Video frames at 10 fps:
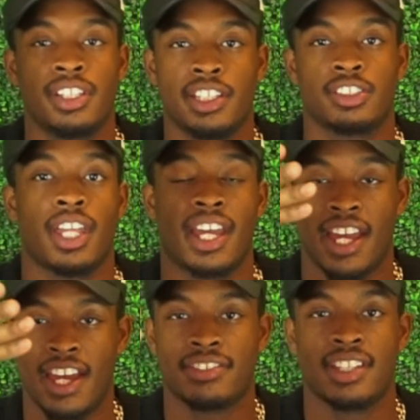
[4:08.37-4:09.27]
Yeah, so like a
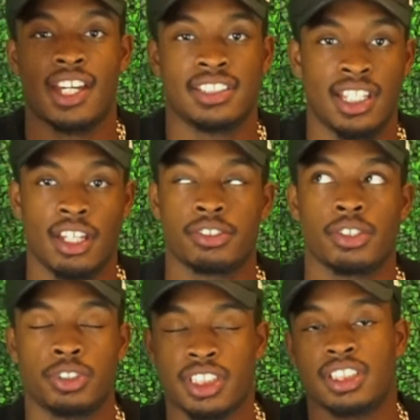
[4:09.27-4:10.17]
half size down,
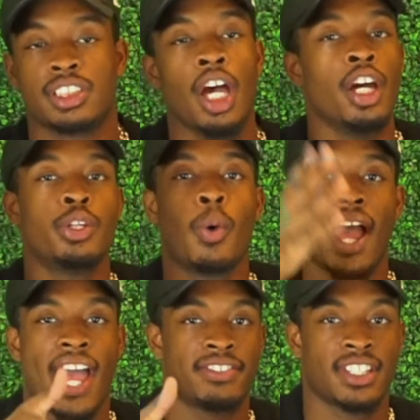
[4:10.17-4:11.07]
so just do a
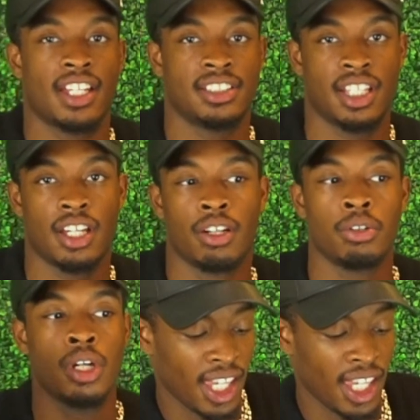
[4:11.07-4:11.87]
half size down.